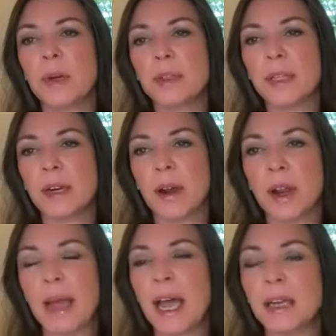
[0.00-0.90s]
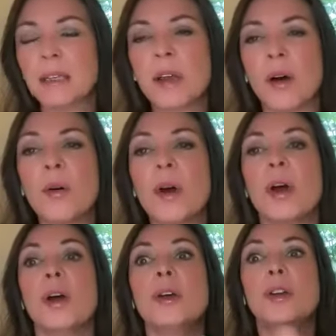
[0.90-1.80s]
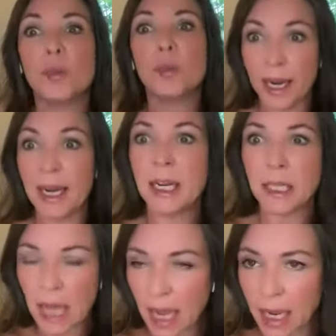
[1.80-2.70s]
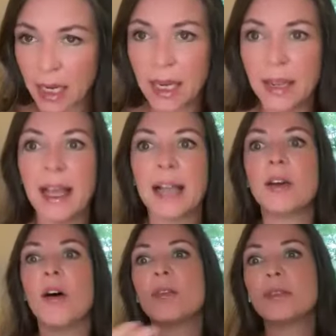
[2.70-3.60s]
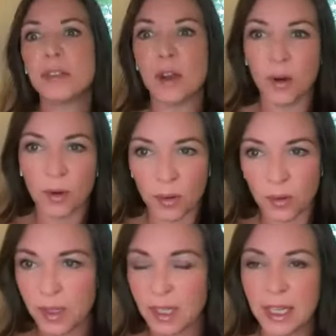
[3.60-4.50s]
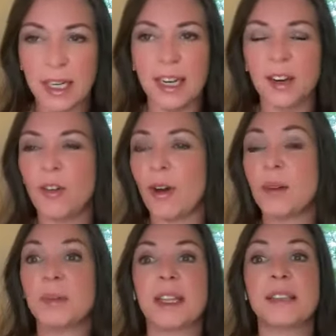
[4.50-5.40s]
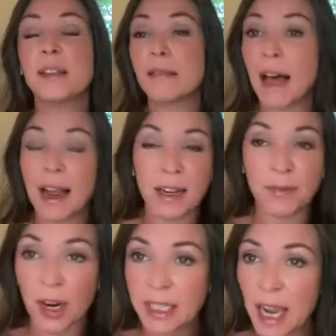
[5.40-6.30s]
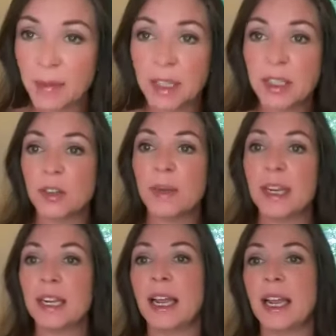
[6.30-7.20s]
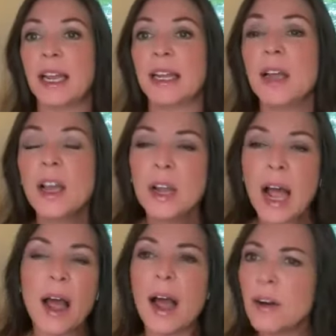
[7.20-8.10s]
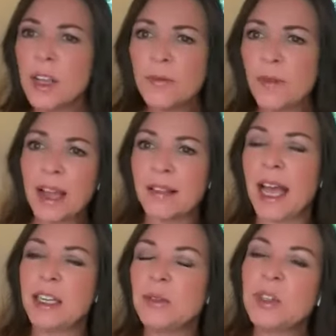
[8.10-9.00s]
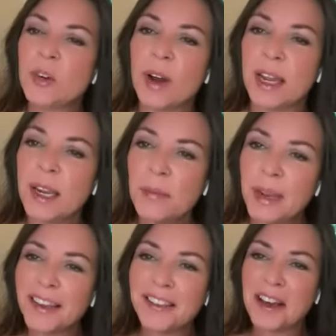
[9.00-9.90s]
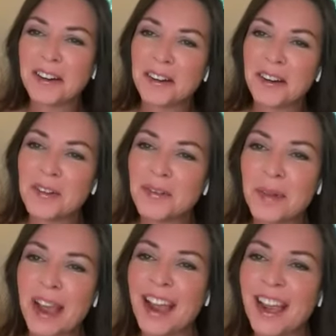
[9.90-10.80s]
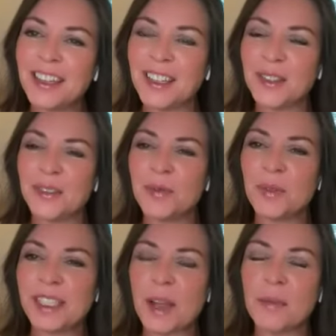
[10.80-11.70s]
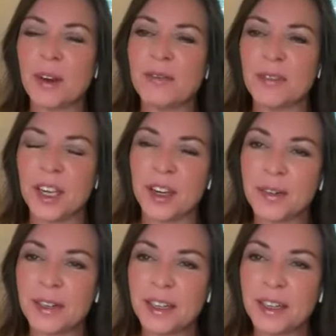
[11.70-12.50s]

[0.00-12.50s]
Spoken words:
literary mag, so you're reading a lot, and that's also incredible. That's a lot, and very time consuming. And how do you find that? Do you enjoy being the editor of a mag? What does that bring for you?